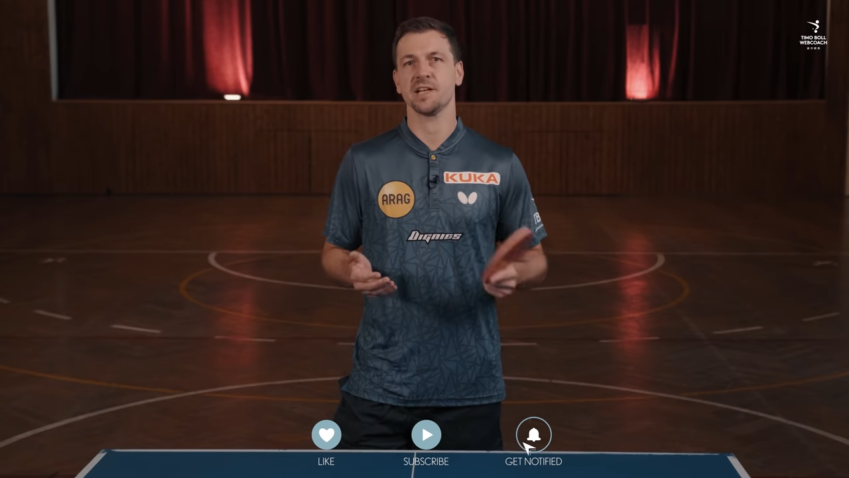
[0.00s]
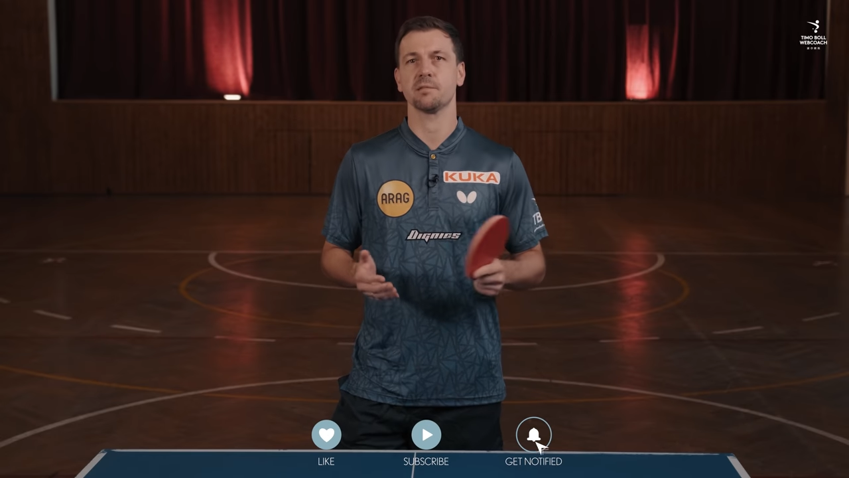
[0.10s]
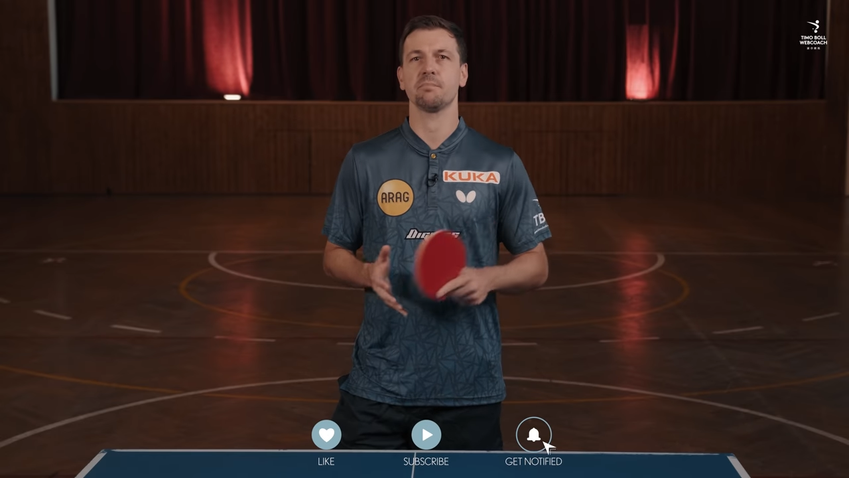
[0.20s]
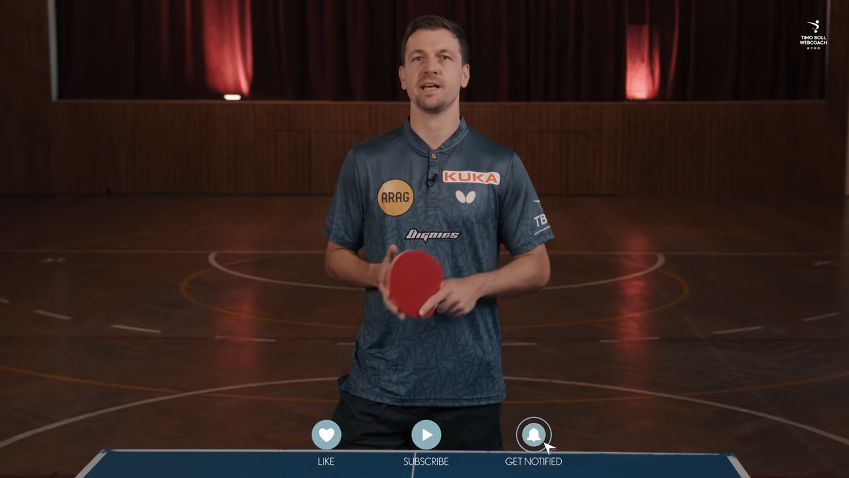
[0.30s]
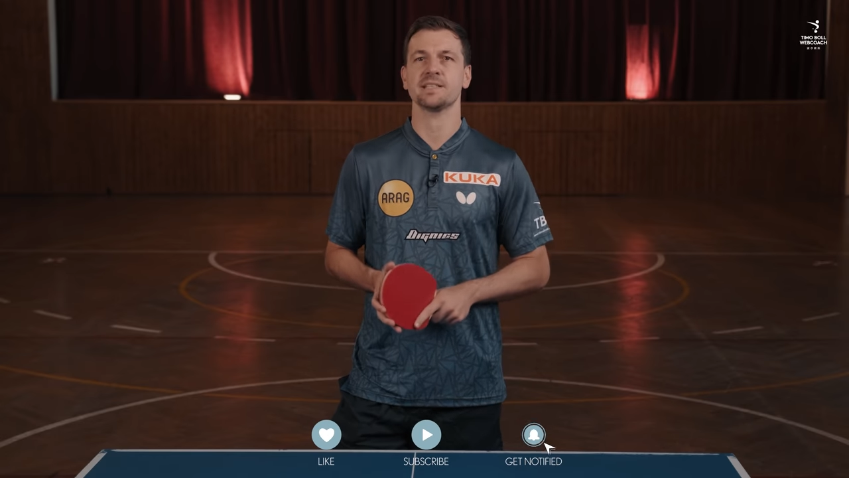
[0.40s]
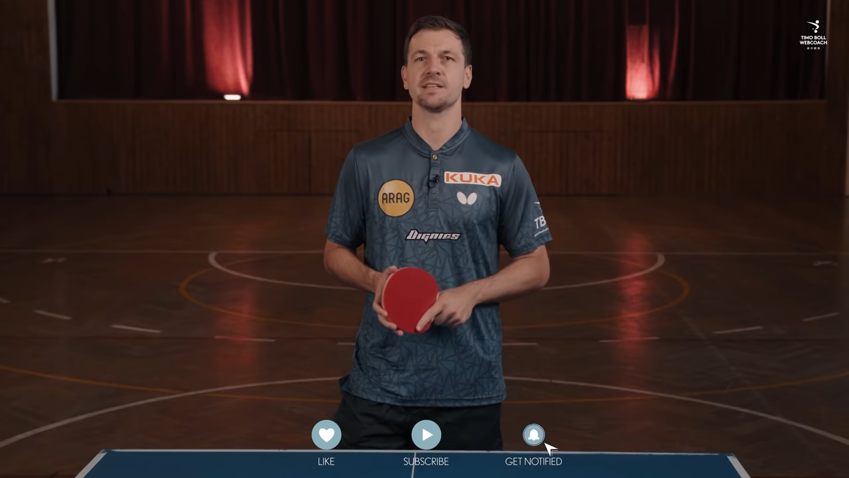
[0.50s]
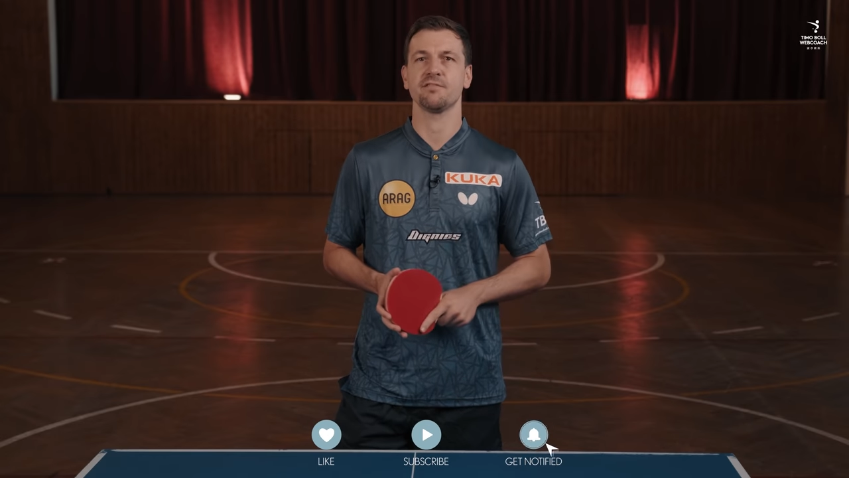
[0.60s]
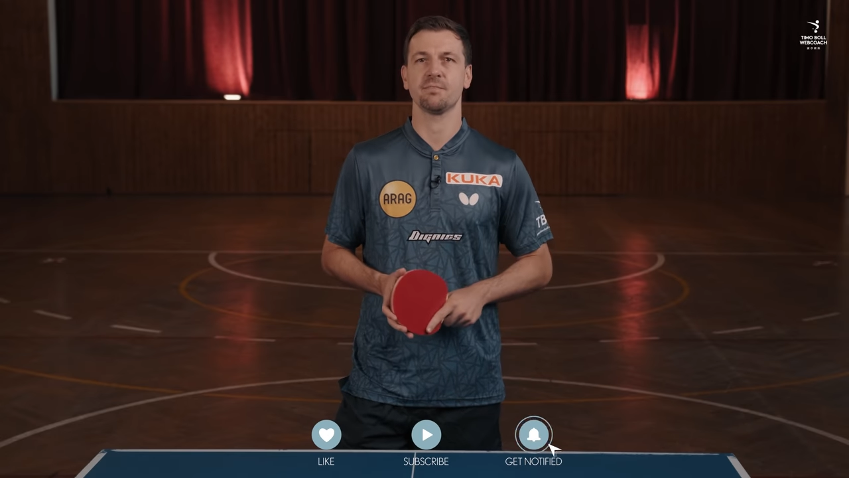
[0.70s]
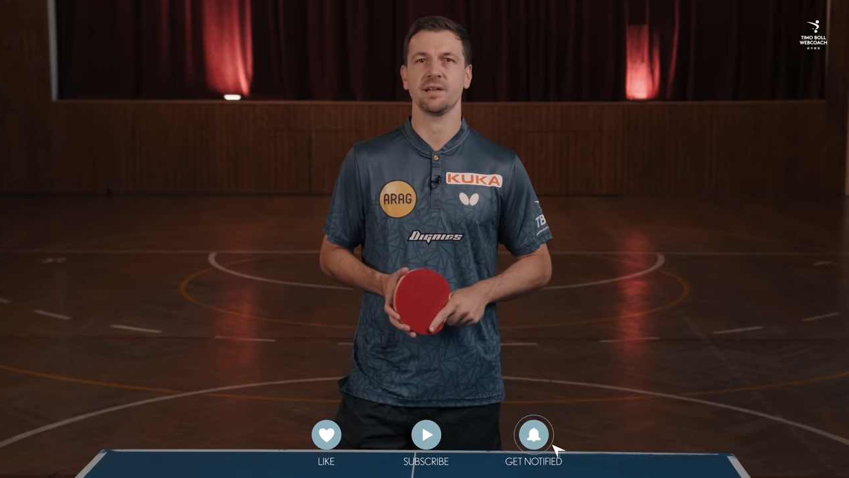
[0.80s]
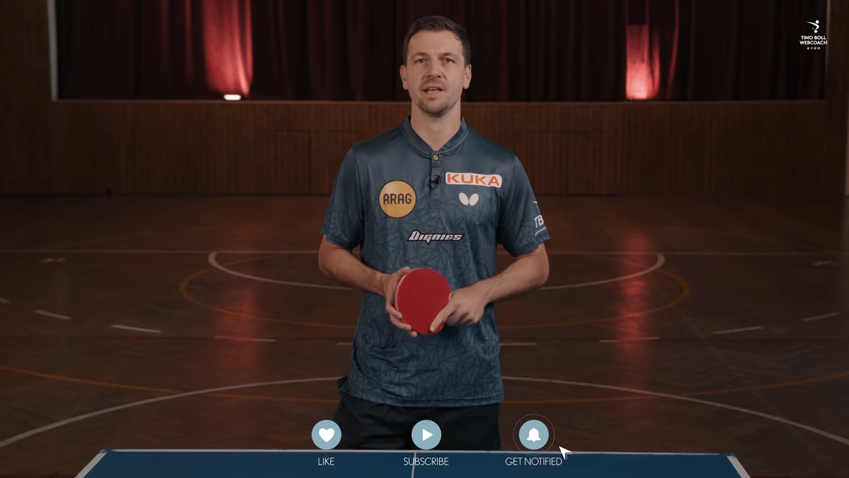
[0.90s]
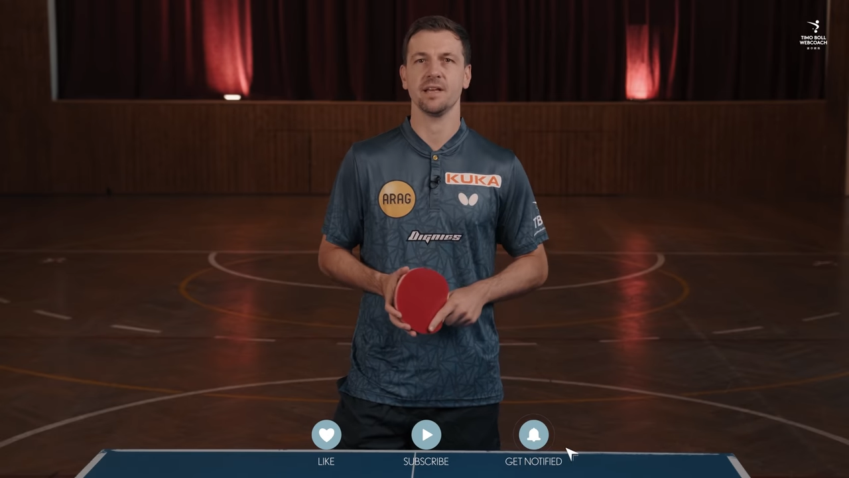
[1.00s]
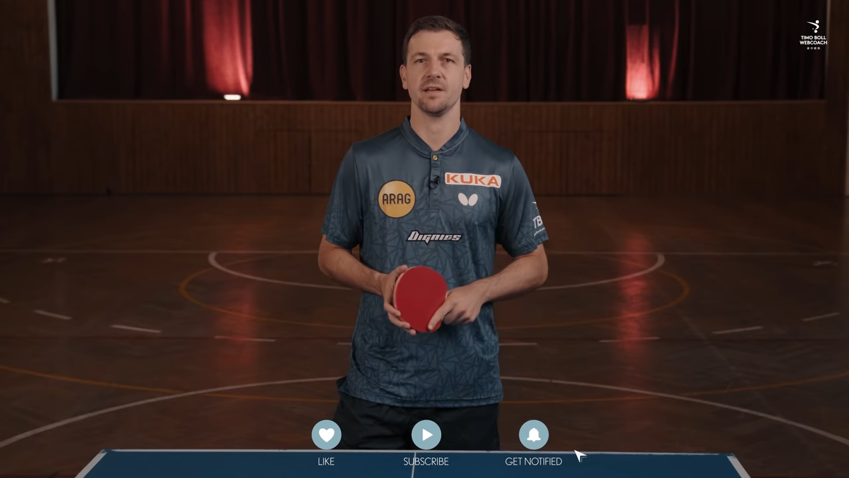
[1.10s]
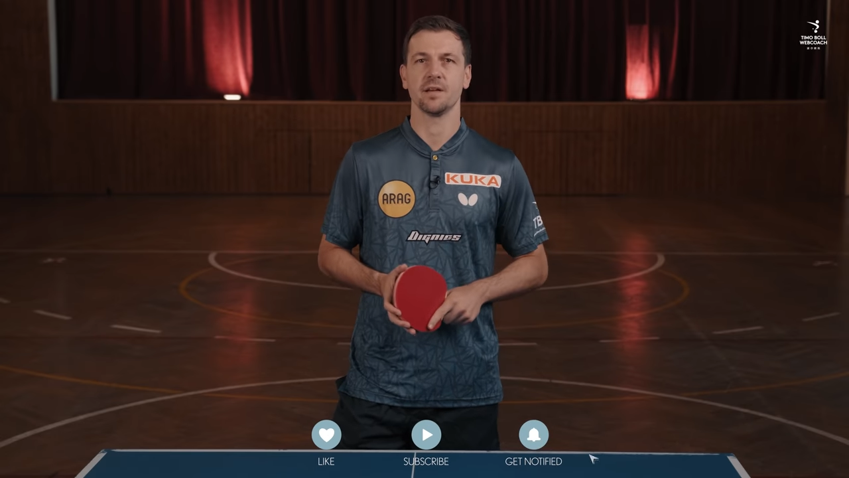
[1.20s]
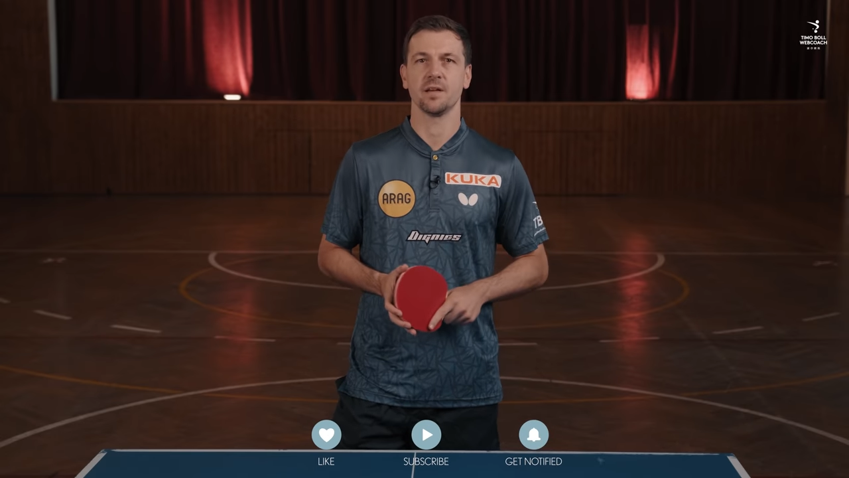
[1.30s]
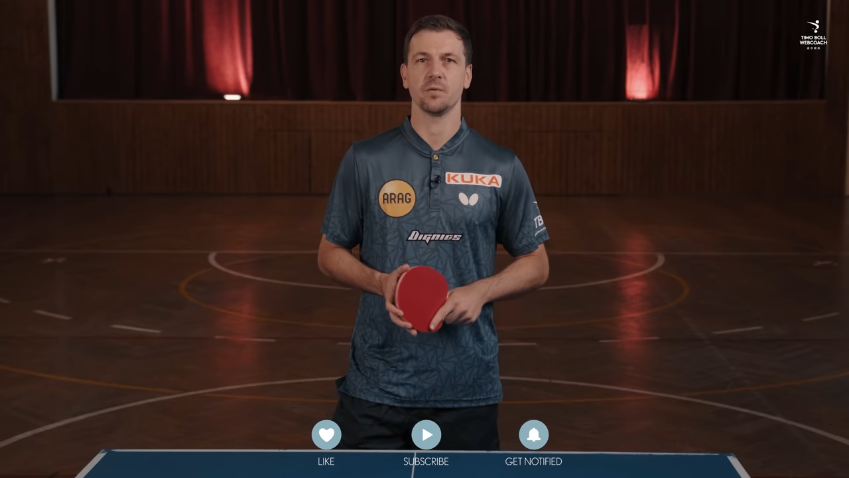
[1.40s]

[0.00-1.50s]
in passive play